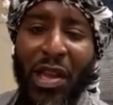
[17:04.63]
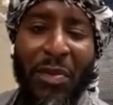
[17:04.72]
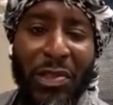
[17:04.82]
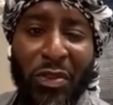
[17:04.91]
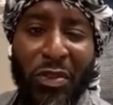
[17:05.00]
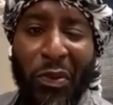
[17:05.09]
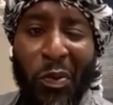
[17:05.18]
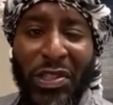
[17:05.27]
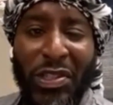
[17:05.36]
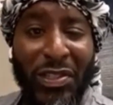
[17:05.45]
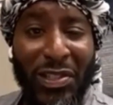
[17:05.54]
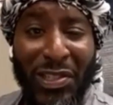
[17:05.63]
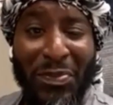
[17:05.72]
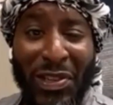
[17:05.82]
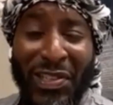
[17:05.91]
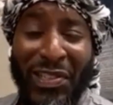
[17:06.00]
coming to fruition has
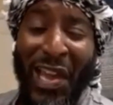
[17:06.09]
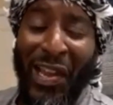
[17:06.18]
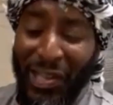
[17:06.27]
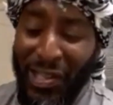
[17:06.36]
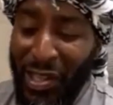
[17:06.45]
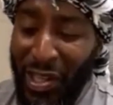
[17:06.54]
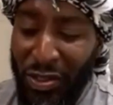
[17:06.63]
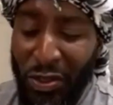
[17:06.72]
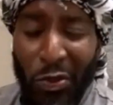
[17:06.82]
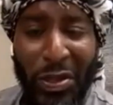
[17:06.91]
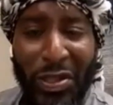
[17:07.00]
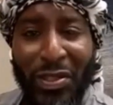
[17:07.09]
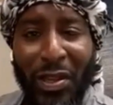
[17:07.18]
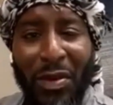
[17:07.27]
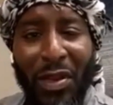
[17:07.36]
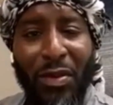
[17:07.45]
been exactly 2 weeks.
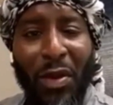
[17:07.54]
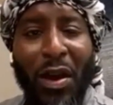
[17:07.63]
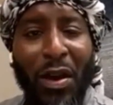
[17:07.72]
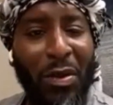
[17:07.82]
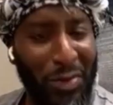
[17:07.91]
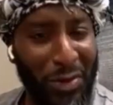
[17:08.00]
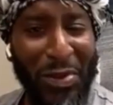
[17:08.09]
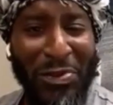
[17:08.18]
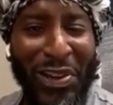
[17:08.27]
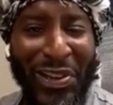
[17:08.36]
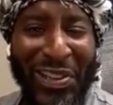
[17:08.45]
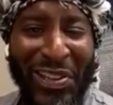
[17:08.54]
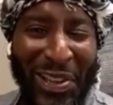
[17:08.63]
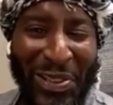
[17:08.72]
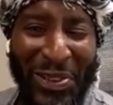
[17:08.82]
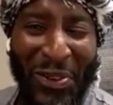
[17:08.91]
And I'm like, wow, I'm trying to get,
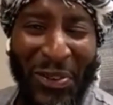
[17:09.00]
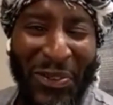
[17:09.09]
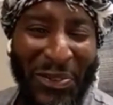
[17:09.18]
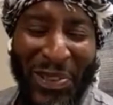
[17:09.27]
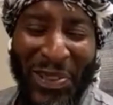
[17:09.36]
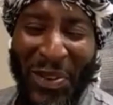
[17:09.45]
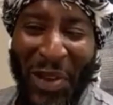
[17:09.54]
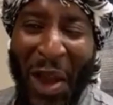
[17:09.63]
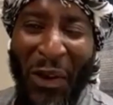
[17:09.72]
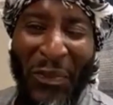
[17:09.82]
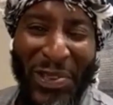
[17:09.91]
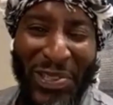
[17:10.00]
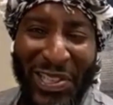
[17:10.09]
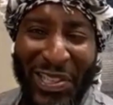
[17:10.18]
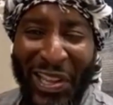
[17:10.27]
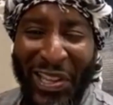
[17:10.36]
like, you know, become an alchemist,
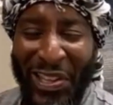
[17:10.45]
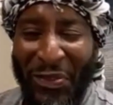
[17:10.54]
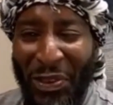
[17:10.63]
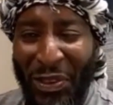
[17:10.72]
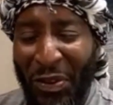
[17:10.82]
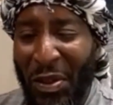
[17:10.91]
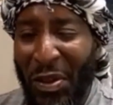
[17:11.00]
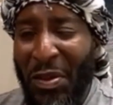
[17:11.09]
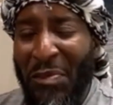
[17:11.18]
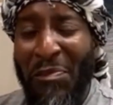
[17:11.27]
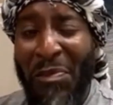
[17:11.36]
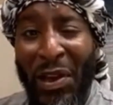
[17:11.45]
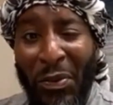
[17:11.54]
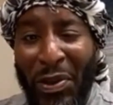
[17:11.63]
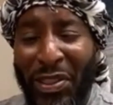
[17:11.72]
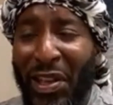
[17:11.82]
get like even
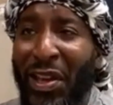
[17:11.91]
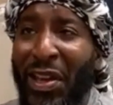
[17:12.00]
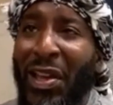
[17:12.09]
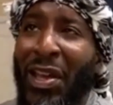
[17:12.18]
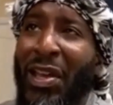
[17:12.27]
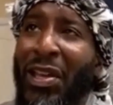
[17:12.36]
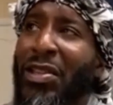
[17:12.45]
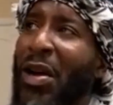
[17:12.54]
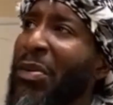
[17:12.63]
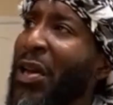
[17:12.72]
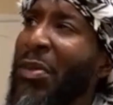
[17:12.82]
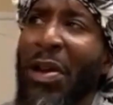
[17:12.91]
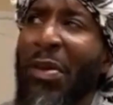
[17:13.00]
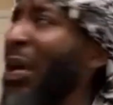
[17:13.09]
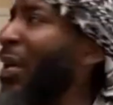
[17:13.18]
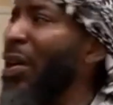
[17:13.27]
better with that. So I'm like,
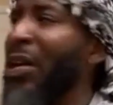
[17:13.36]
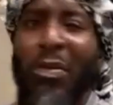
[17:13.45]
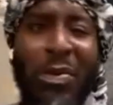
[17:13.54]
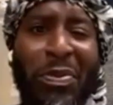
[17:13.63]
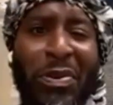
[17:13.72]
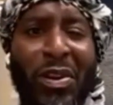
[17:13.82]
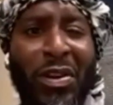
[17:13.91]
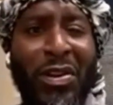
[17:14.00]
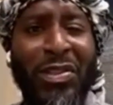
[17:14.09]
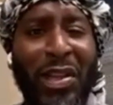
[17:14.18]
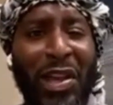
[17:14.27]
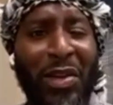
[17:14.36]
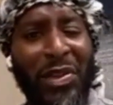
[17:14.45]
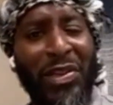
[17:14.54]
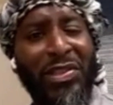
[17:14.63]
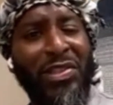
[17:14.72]
man, why the hell are we putting all this
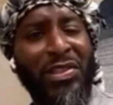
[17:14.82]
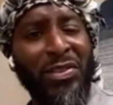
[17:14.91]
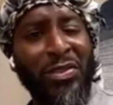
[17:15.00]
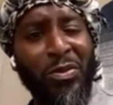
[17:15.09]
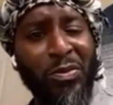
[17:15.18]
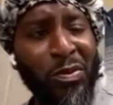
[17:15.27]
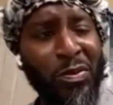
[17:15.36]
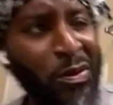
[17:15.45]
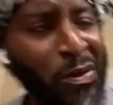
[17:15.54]
damn energy into